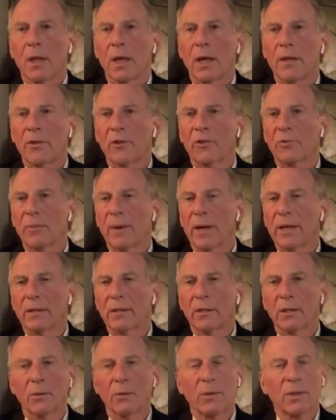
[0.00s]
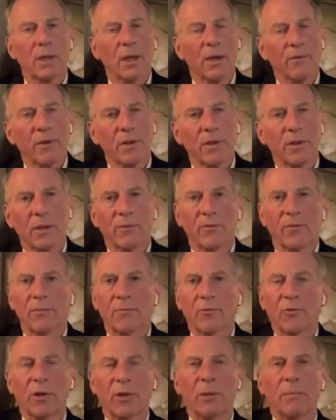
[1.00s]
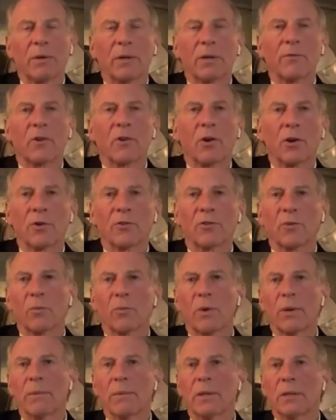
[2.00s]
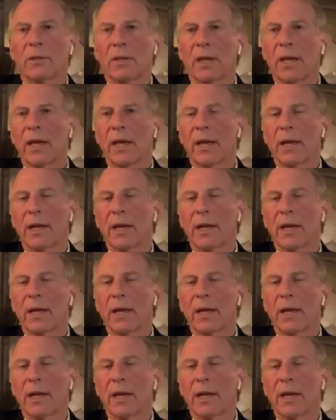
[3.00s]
And this might deal with everything from treatment of girls and women to